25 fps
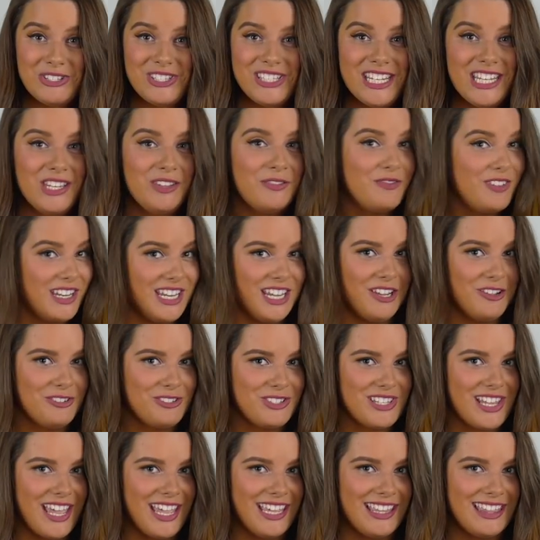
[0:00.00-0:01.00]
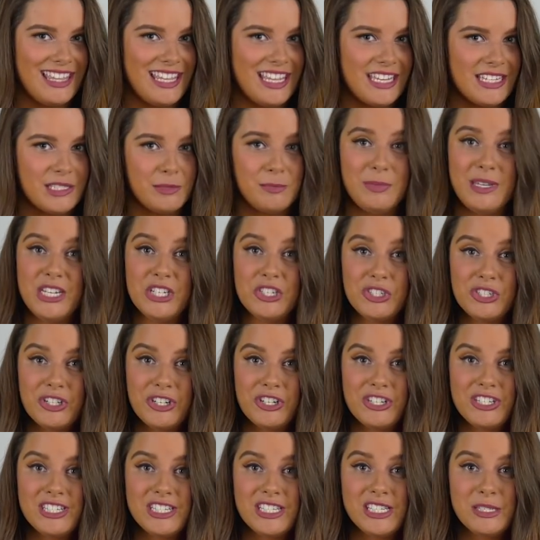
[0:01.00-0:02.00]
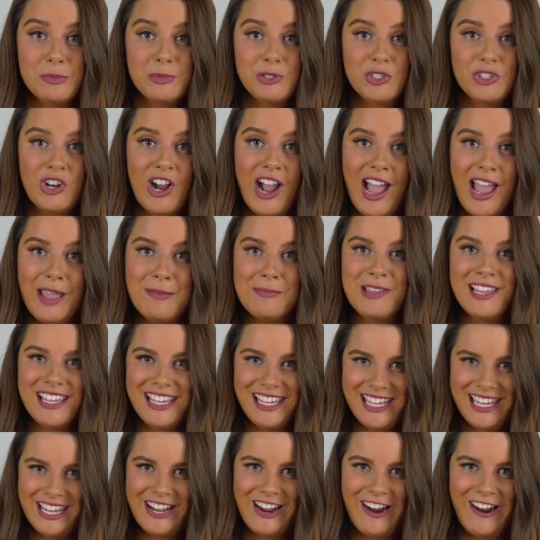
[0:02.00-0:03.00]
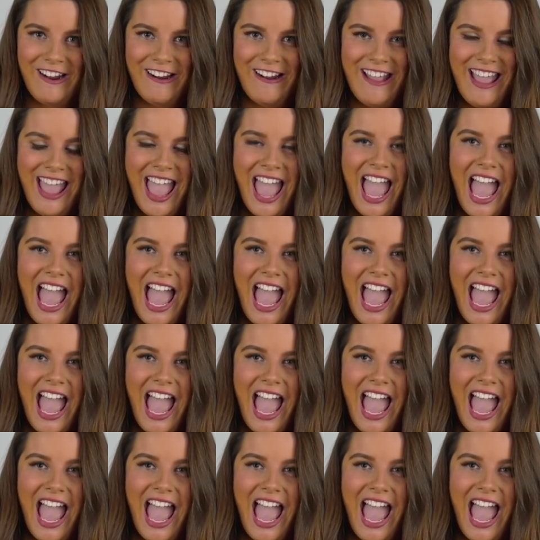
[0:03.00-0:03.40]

seeing videos like these, be sure to subscribe here.